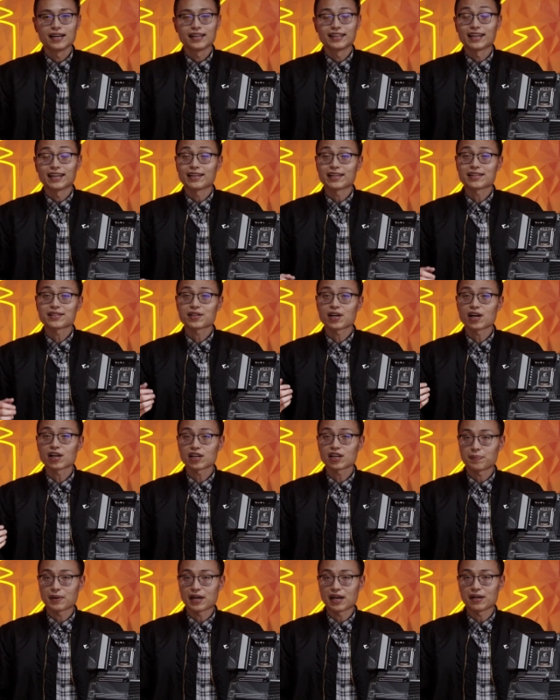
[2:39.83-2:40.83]
Now let's talk
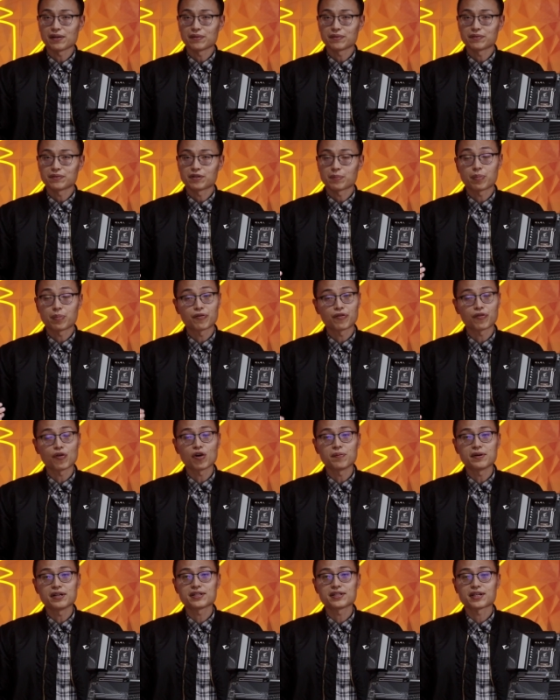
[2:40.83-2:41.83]
about the
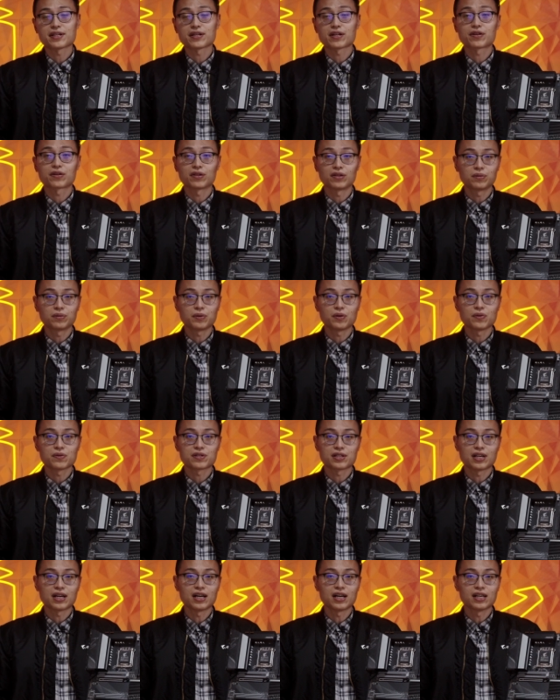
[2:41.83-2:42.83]
performance and the
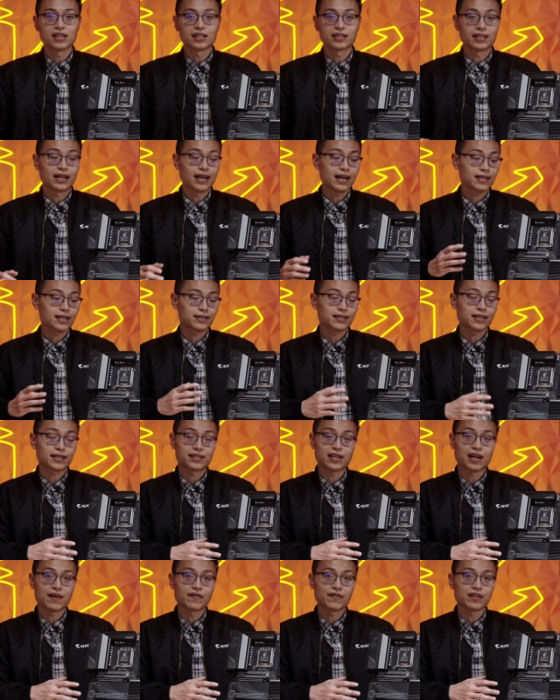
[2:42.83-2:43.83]
thermals on the
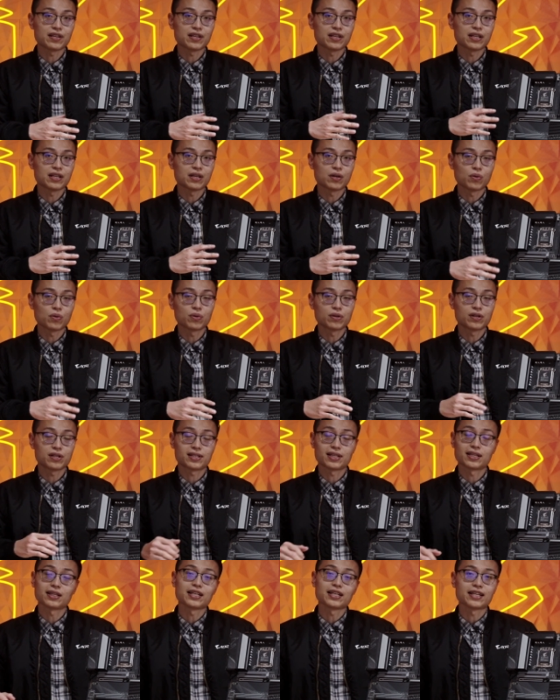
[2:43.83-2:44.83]
X670
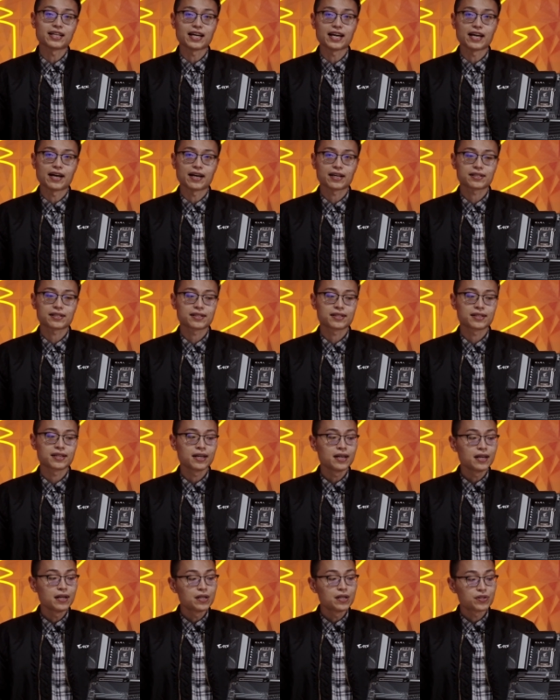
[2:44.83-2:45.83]
Aorus Elite AX.
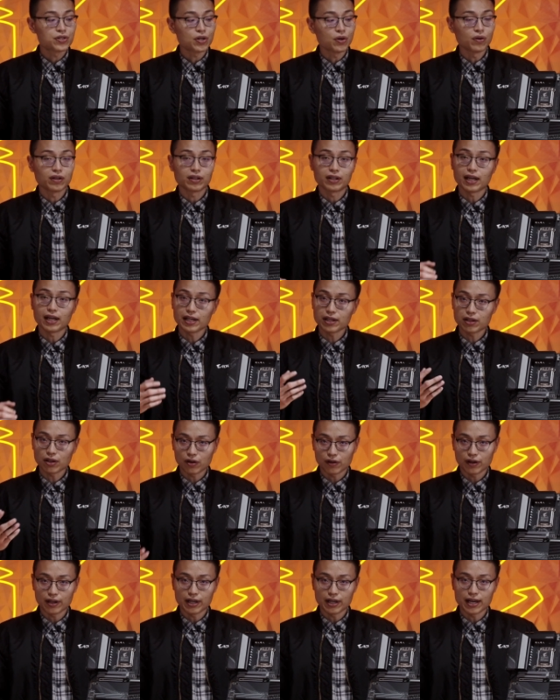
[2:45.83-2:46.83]
So like
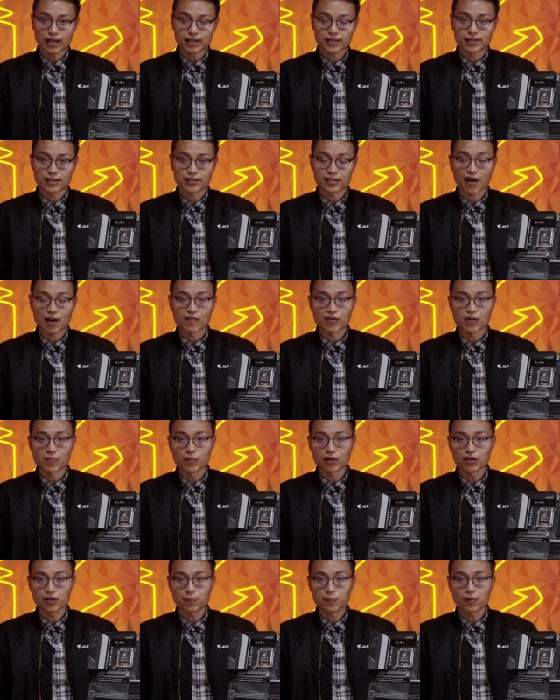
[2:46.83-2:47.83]
all X670
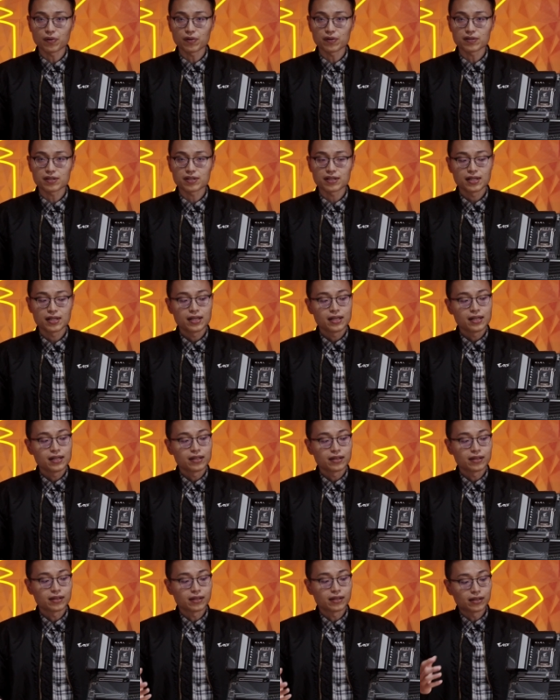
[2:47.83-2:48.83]
motherboards,
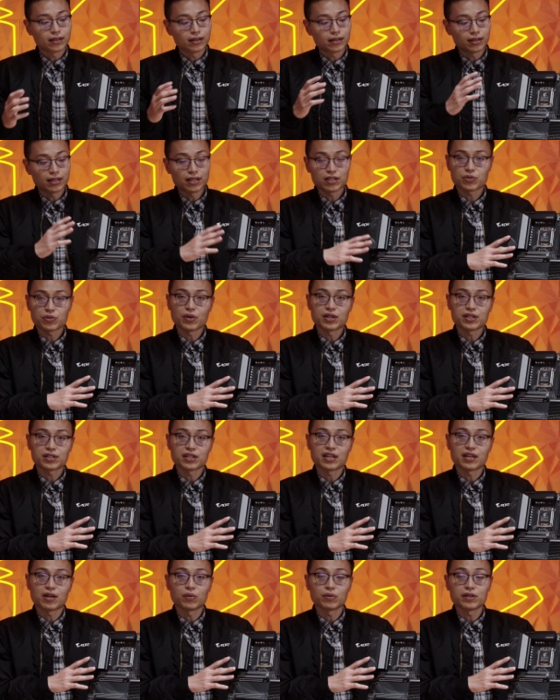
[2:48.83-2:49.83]
this one's
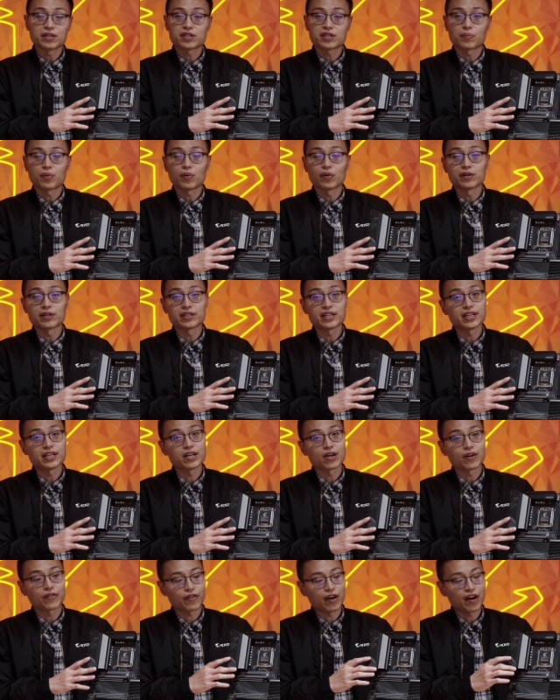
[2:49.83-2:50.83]
gonna only support
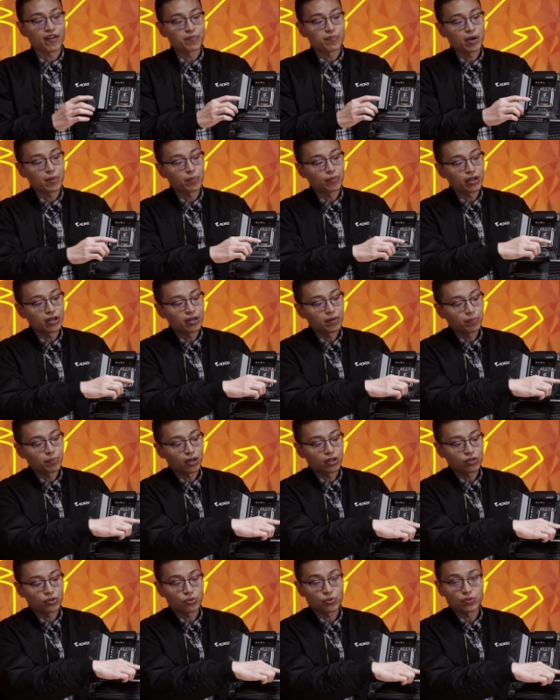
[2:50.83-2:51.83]
DDR5 memory
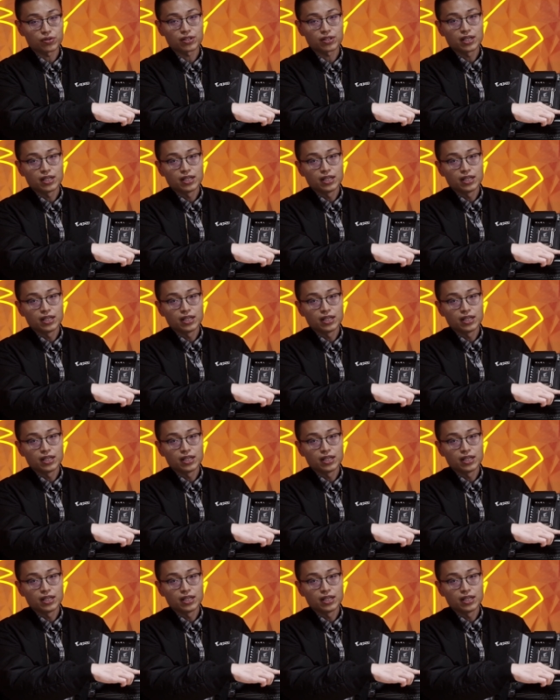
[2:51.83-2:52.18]
modules,